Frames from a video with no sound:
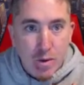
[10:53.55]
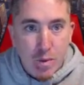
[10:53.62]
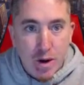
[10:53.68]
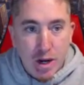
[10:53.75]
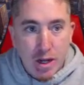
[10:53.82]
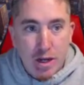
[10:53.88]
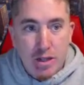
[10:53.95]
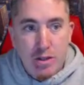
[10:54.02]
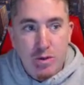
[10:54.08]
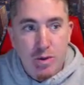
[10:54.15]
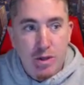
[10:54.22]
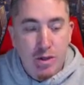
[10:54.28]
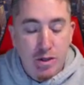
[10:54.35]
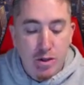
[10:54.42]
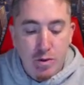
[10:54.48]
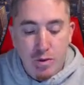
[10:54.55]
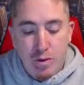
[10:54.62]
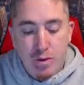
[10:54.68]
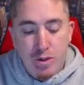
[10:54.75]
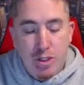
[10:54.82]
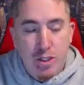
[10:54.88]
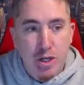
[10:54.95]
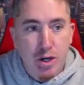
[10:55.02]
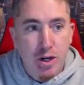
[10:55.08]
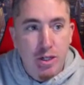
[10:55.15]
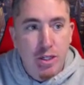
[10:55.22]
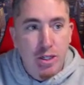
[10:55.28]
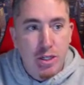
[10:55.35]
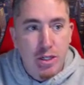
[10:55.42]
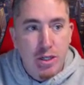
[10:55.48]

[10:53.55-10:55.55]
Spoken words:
We're going to do a Google search.